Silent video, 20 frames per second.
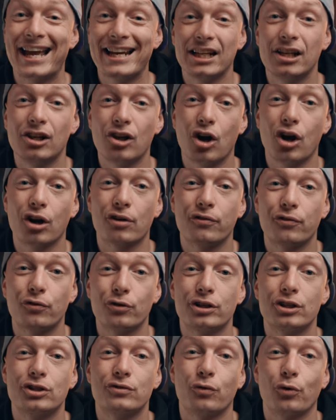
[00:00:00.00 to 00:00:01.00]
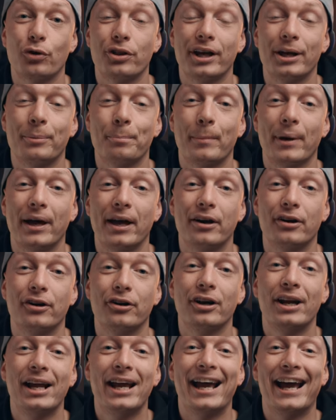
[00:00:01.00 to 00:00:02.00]
any log footage for that
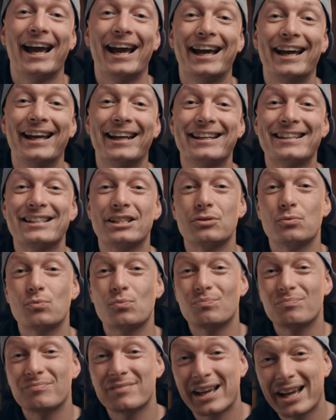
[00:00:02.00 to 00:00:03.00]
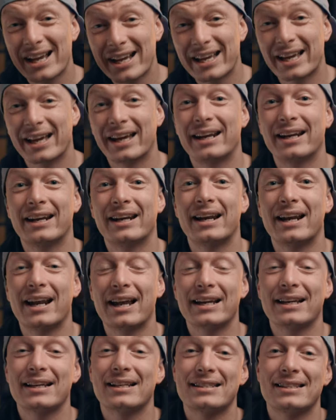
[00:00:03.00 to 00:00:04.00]
matter. And again,
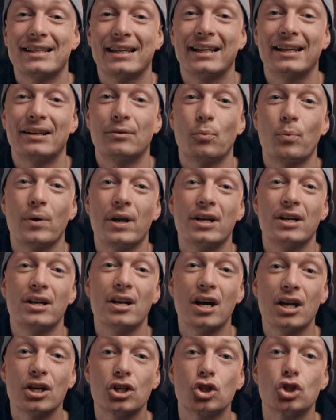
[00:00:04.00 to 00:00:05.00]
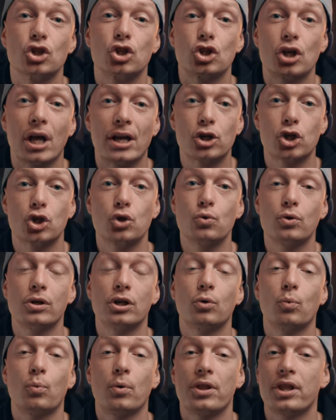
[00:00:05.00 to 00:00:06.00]
like I said, when not
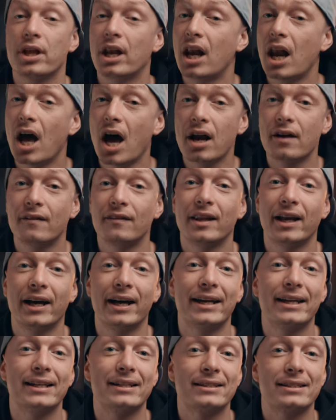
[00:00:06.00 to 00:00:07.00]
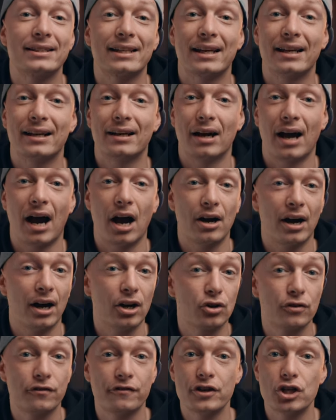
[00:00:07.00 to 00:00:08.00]
shooting with a lot of light,
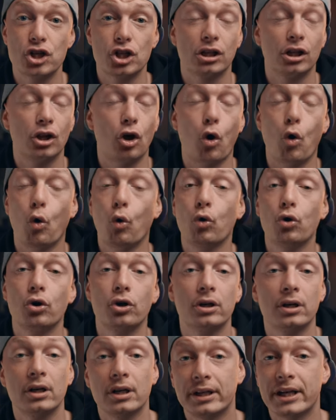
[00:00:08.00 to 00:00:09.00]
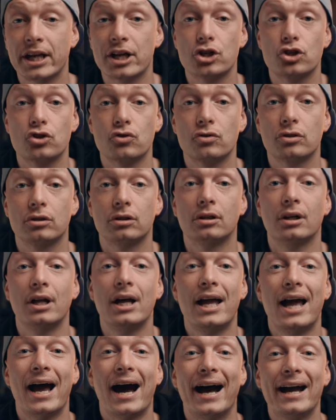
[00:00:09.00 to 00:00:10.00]
artificial or natural,
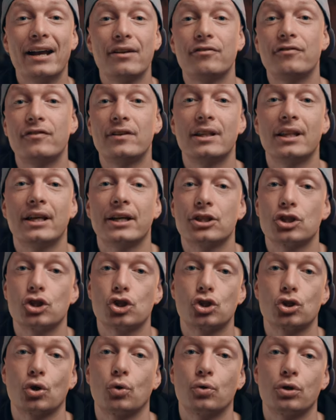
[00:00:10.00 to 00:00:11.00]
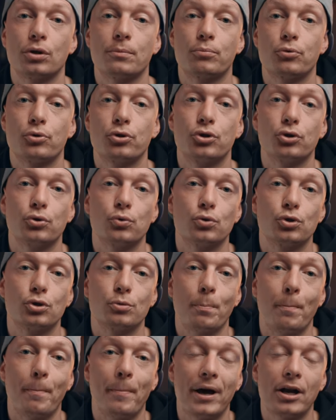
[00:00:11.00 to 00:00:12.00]
I feel like the Sony
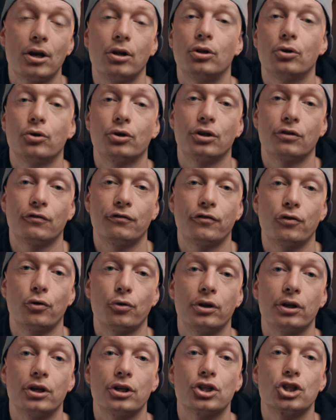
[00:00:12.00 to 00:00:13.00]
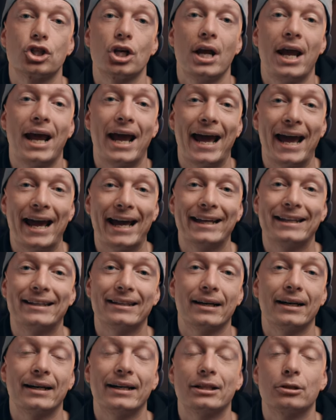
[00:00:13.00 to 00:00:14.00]
produced better looking footage at
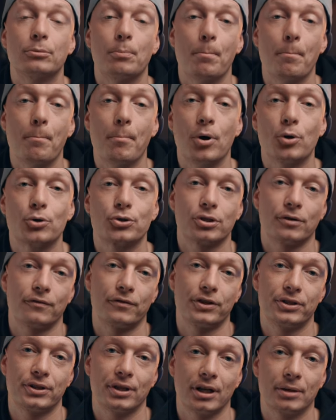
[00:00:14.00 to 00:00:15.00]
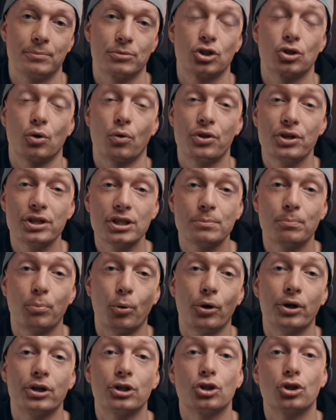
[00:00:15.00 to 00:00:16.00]
night most of the time. So this
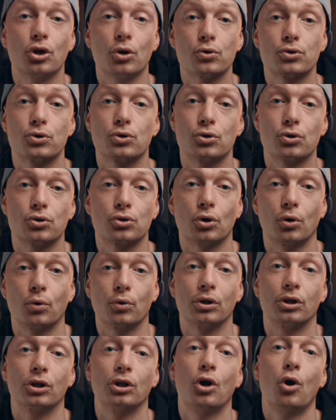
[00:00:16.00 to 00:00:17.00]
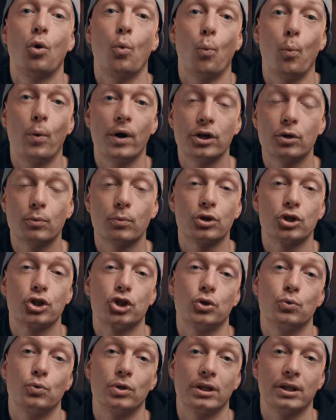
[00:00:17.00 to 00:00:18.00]
point goes to the Sony when you want to
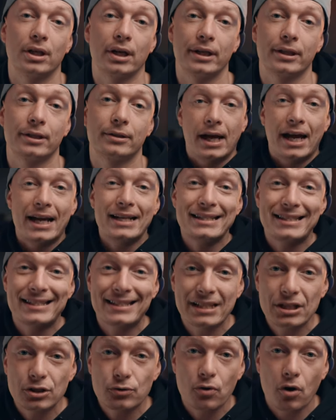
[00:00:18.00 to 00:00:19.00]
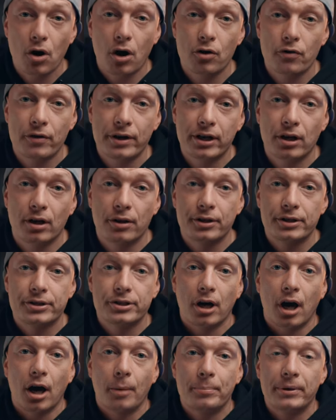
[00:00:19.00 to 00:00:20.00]
shoot at night. And since we're already on the
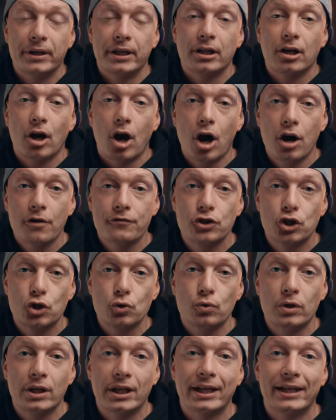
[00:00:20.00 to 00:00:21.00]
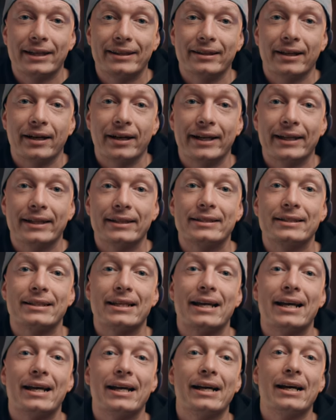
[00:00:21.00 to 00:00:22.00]
topic of shooting at night,
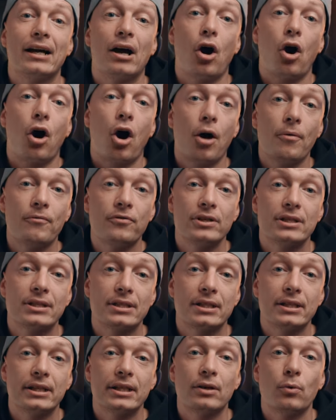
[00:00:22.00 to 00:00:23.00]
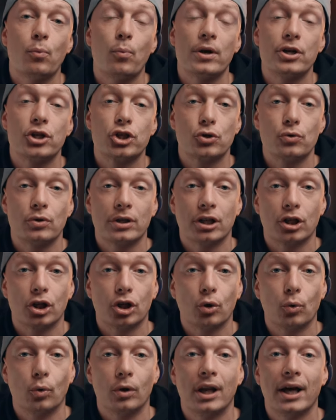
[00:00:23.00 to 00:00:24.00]
obviously when shooting at
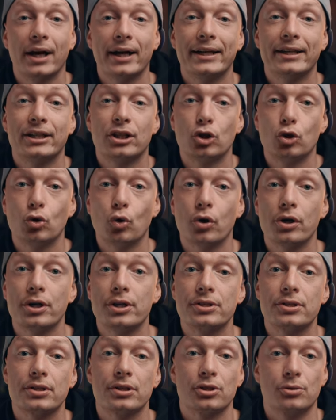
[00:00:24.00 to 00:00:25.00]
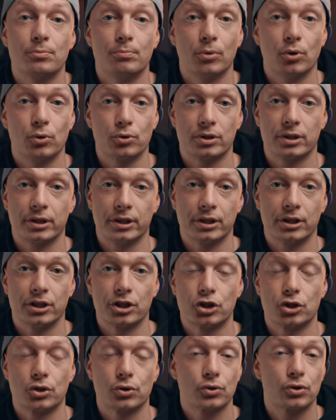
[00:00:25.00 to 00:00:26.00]
low light, noise is mostly an
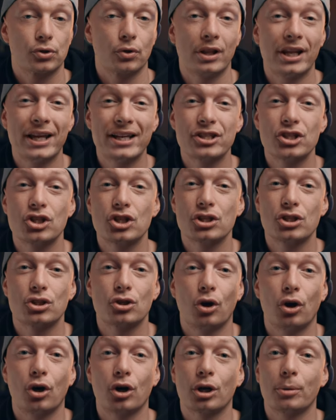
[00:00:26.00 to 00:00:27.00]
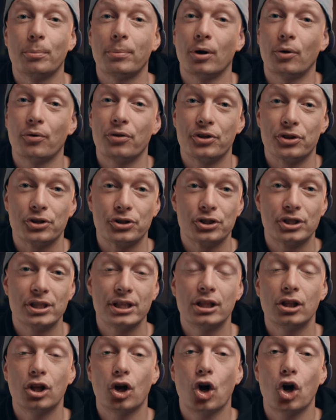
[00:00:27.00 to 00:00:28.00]
issue. So let's just talk about the
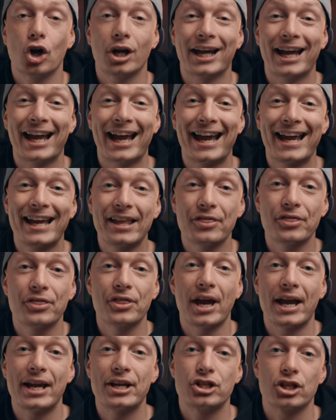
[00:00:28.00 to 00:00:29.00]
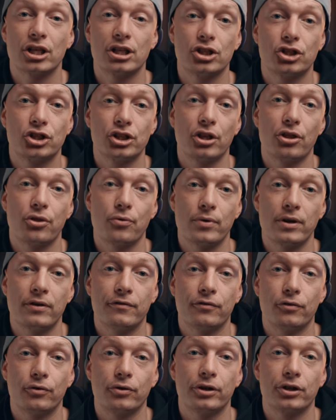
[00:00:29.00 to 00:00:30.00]
CLog and the HLG3
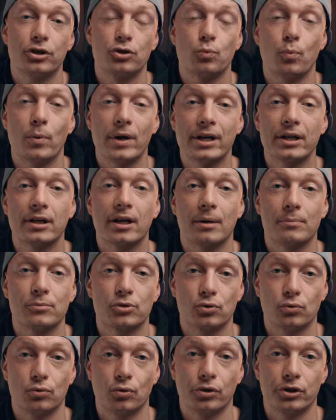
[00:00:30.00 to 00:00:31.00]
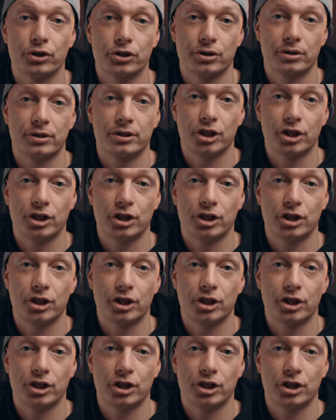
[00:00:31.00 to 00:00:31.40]
footage when it comes to noise in